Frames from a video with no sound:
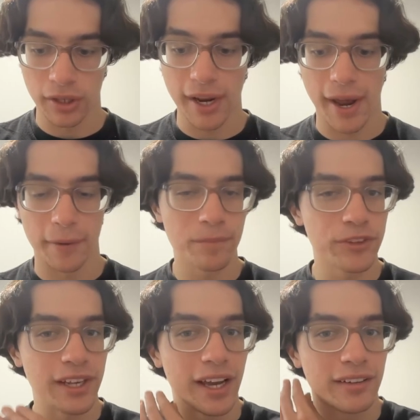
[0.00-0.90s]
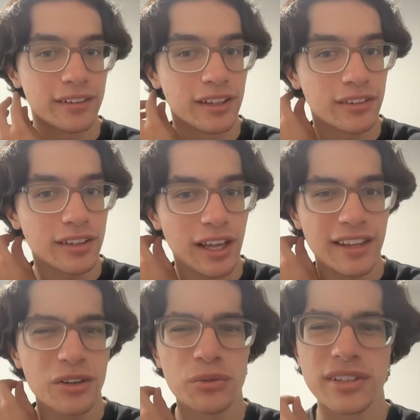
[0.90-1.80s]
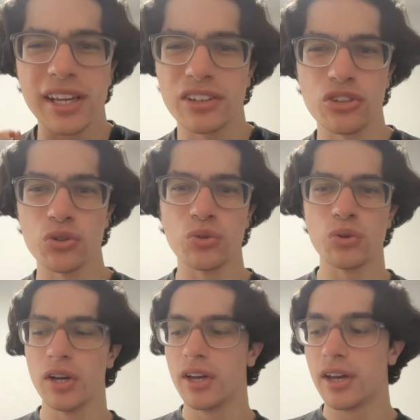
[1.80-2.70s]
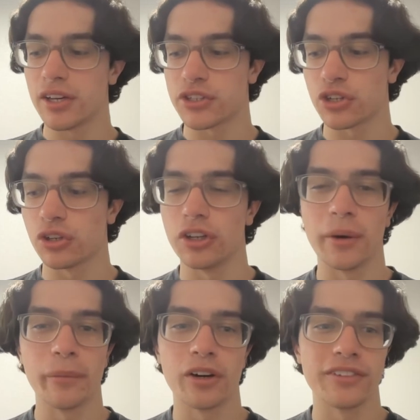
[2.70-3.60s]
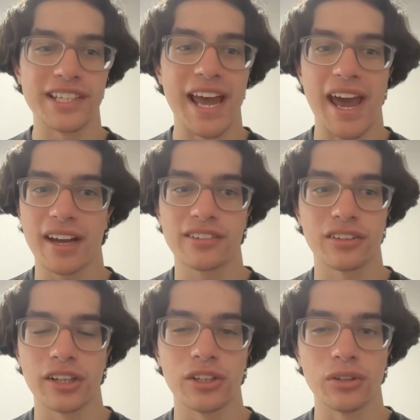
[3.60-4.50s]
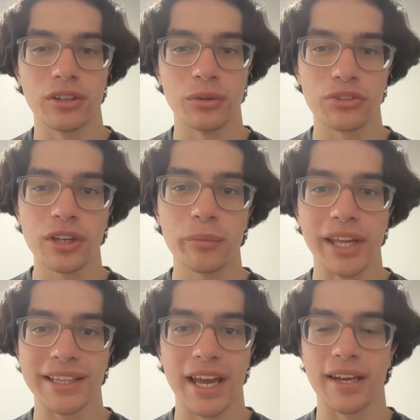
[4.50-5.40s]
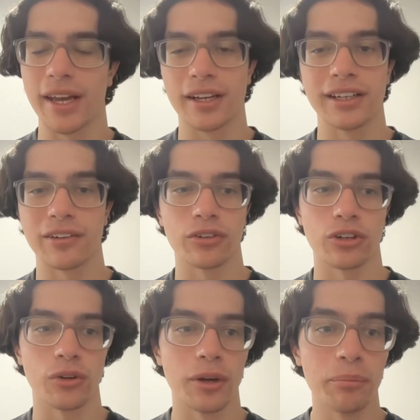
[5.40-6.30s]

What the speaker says: Yeah, so yeah, I think it was like do a certain number of attacks, or like it was something like that, and I could never do it.